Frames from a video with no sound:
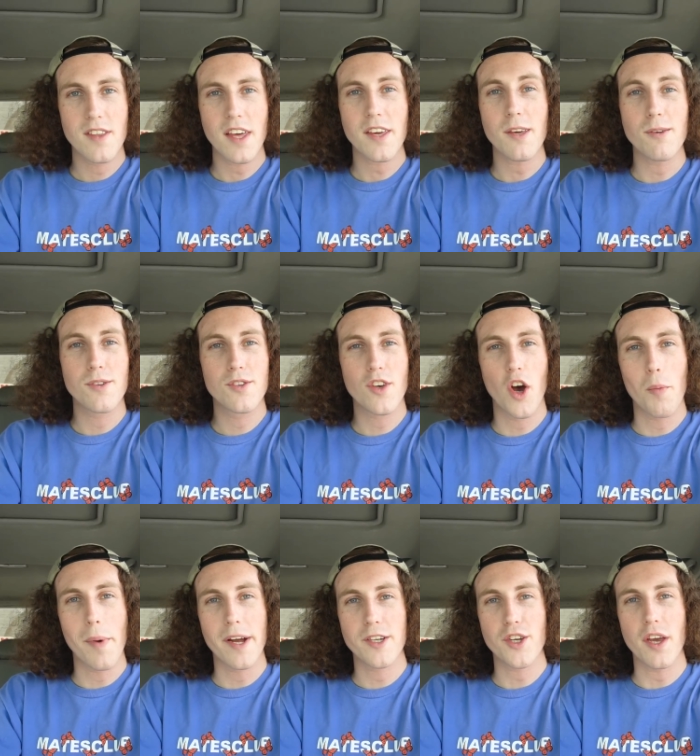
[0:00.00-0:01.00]
thank you so
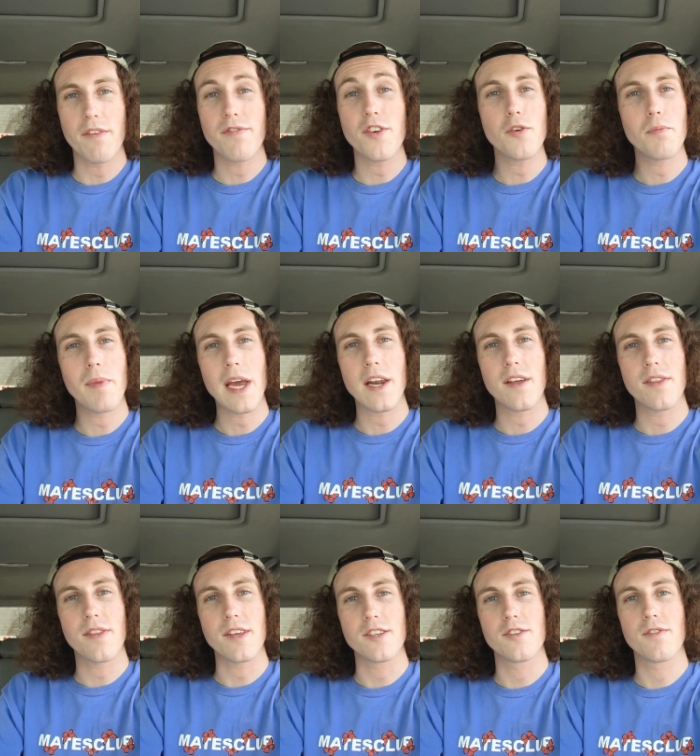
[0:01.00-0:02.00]
much if you made
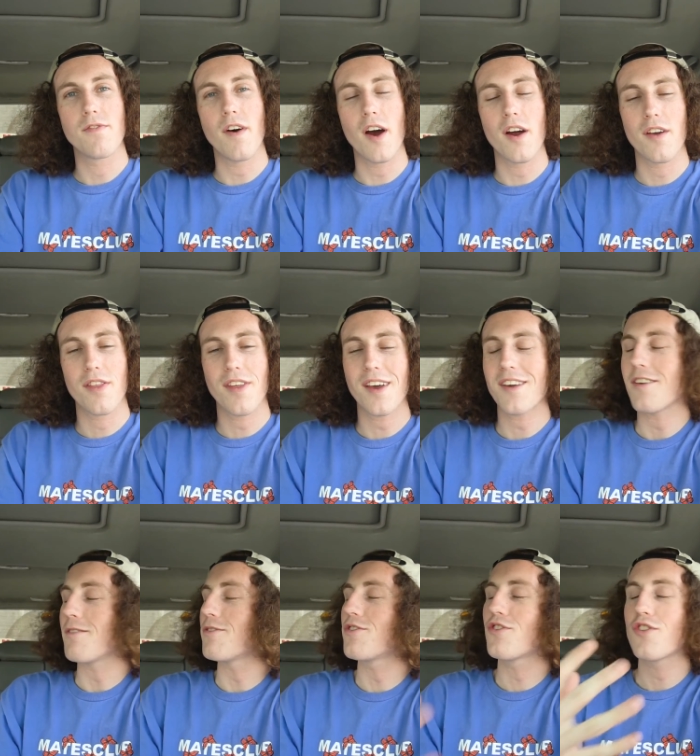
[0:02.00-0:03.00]
it this far. Thank
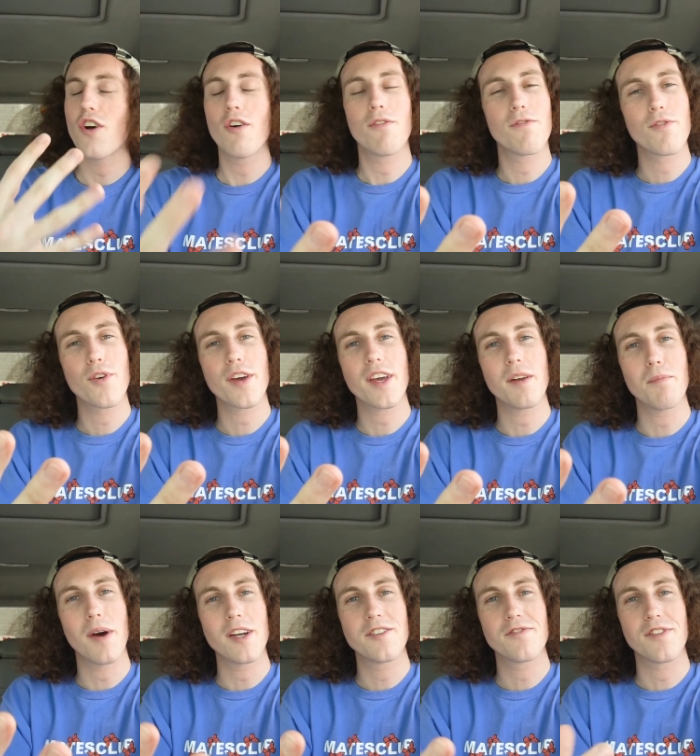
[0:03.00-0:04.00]
you so freaking
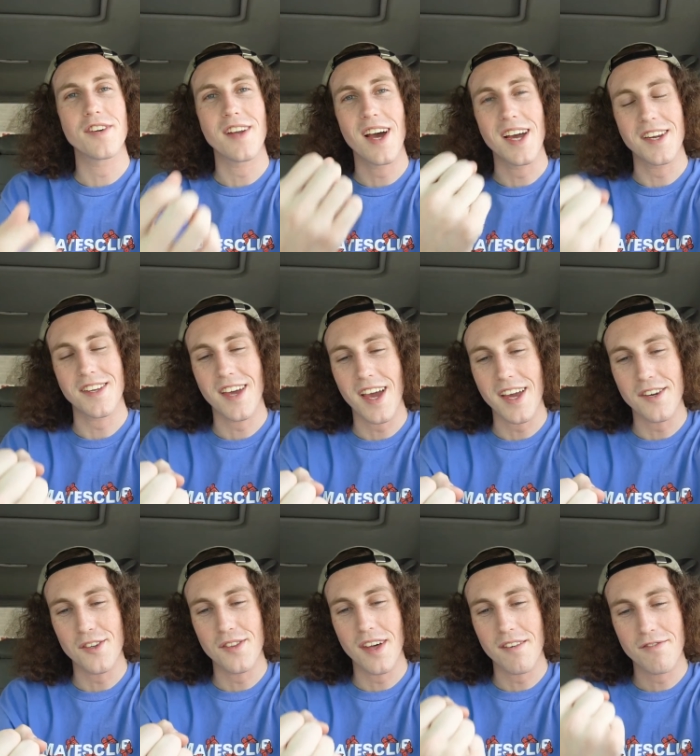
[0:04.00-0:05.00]
much for 9K,
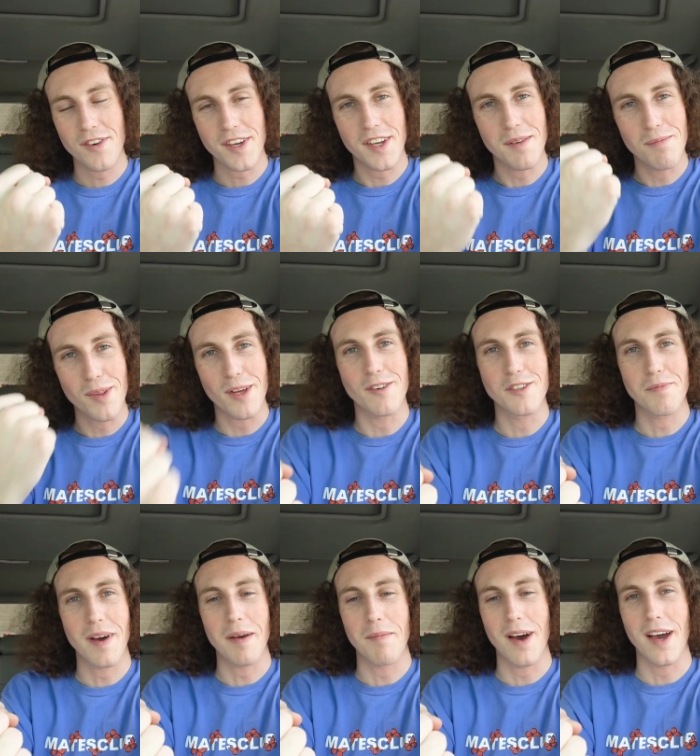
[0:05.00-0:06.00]
dude. That freaking blows
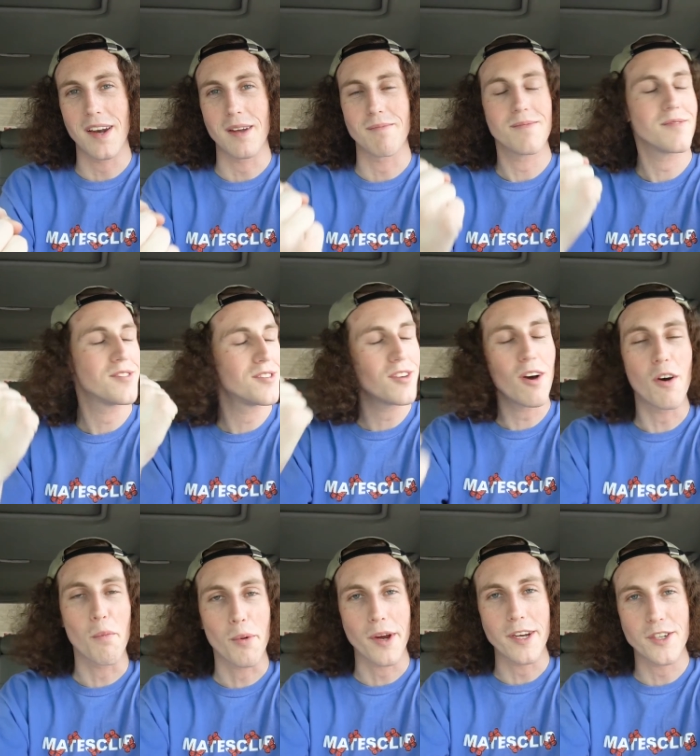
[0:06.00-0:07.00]
my mind. I'm so
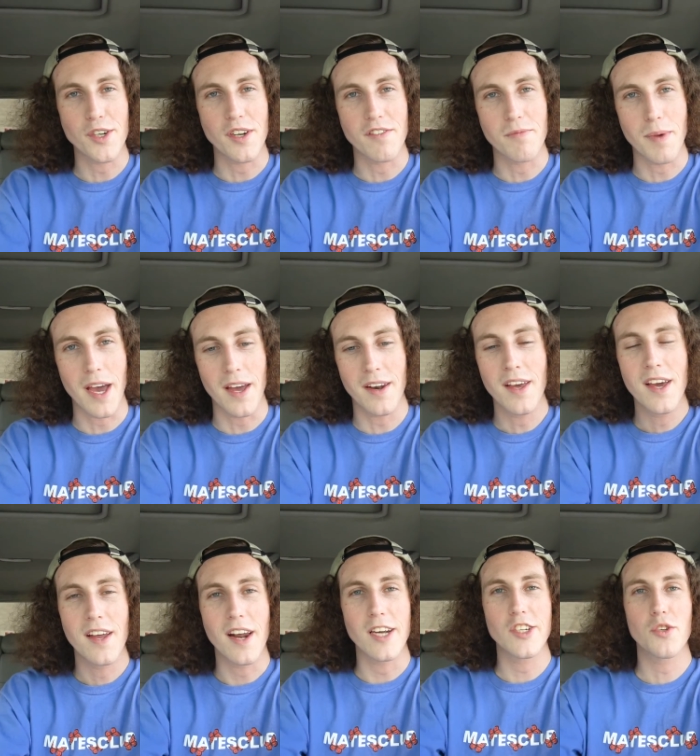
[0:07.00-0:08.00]
appreciative, man.
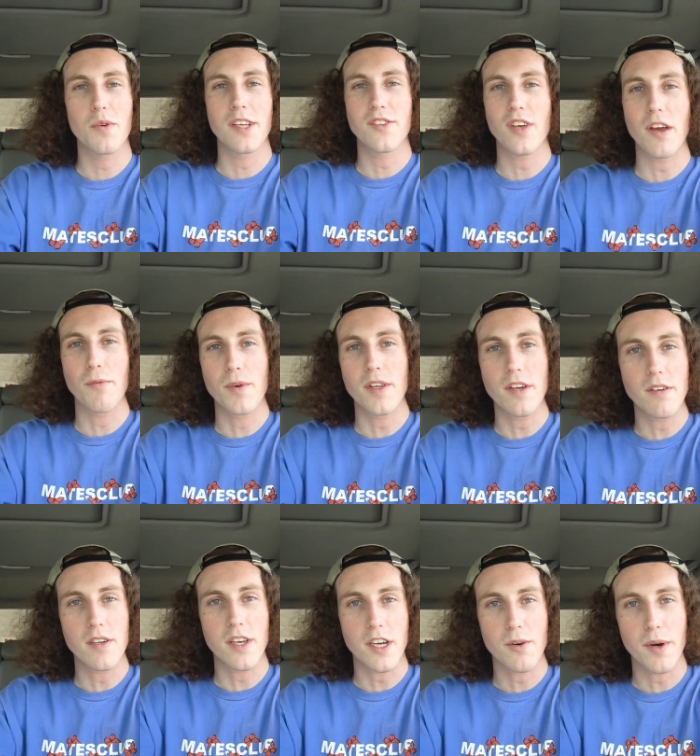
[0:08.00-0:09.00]
And I just want to say
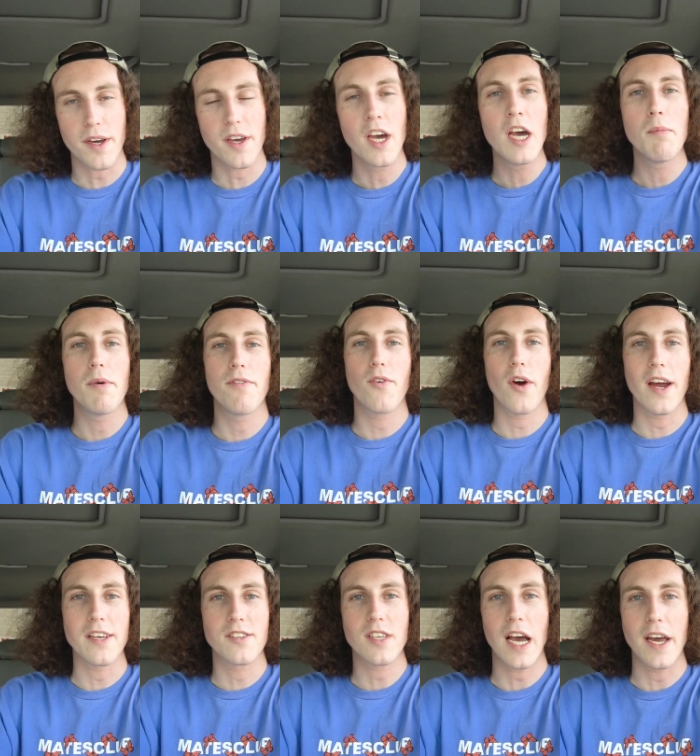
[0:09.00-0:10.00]
really quick before
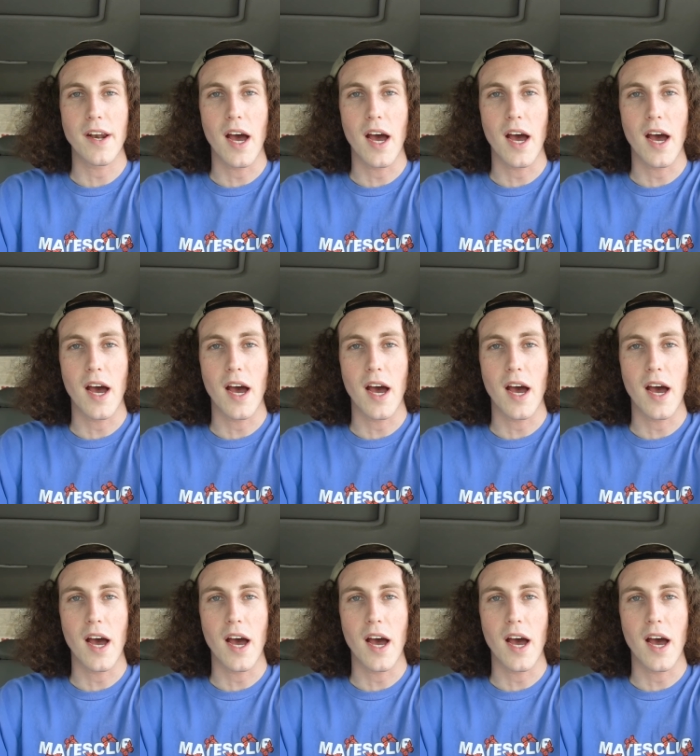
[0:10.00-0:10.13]
I sign